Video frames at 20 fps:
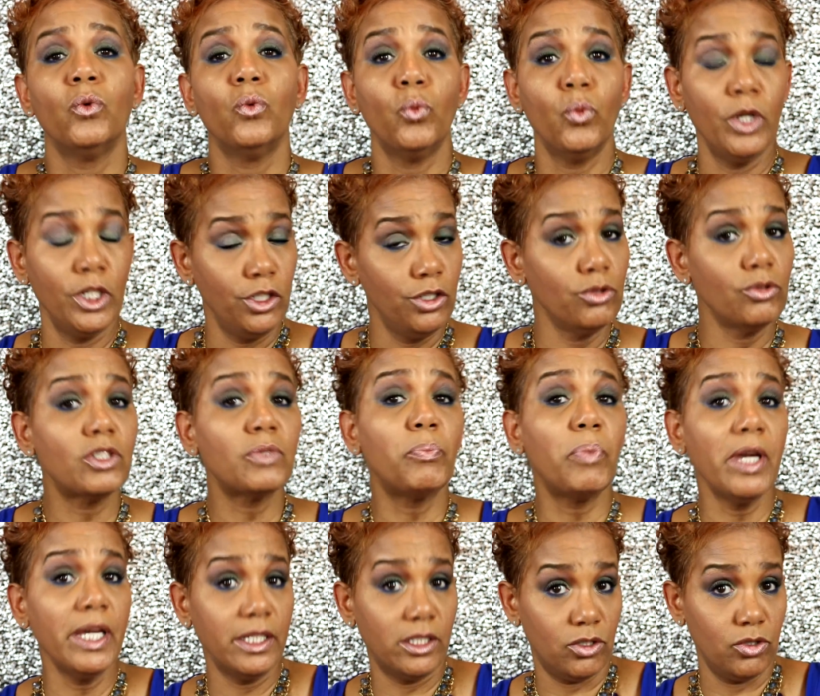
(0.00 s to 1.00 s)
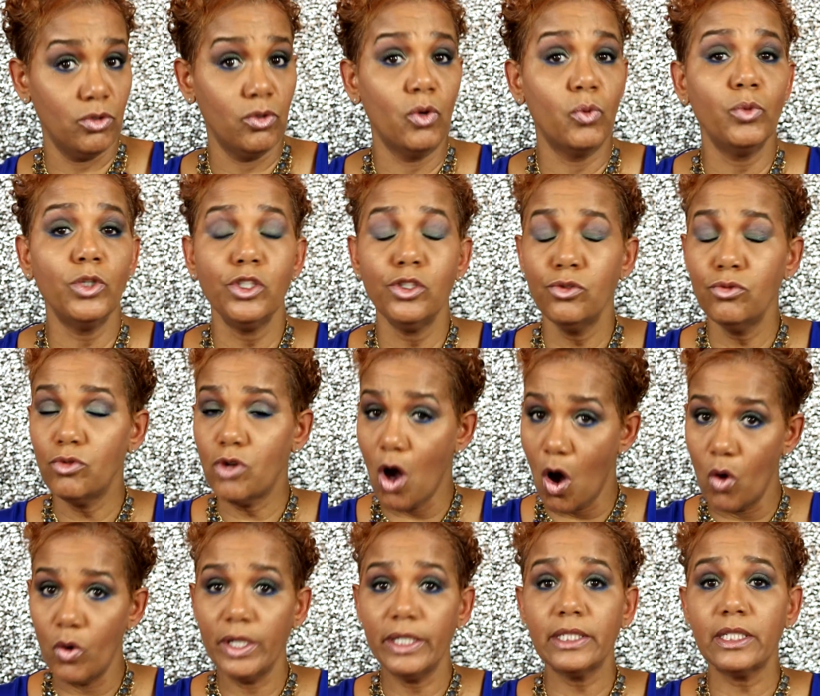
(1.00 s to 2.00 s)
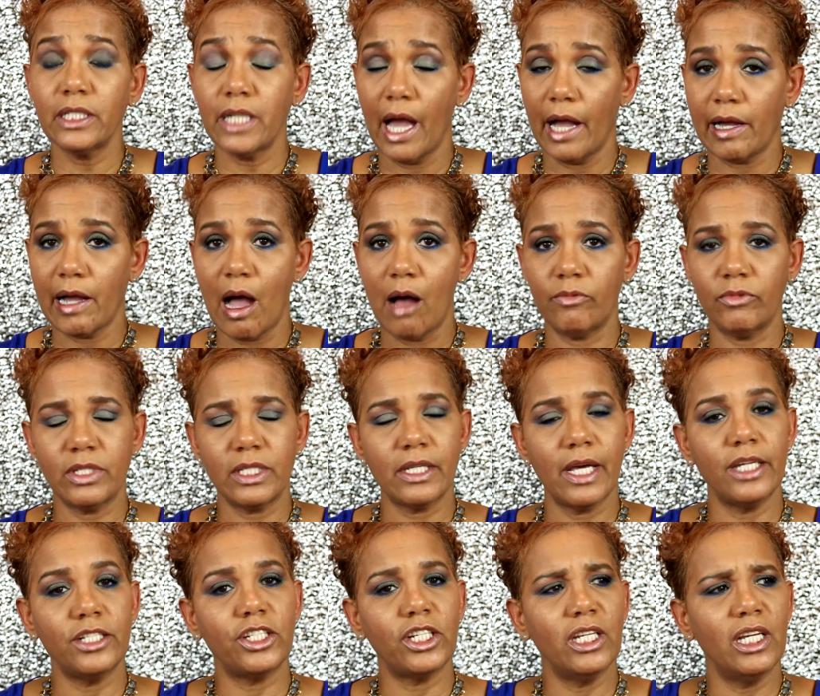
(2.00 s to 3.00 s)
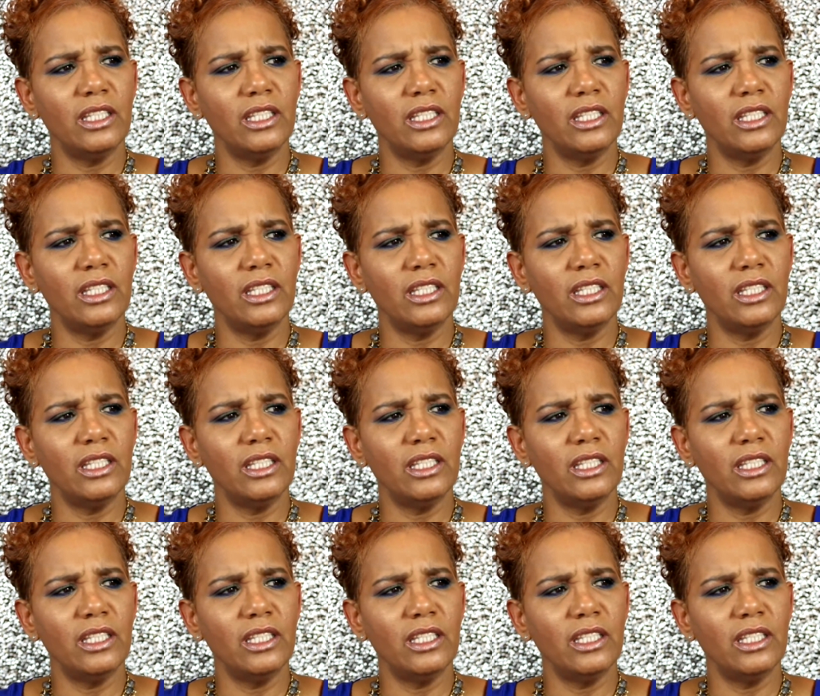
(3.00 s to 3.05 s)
when you speak to them, when you go into that conversation,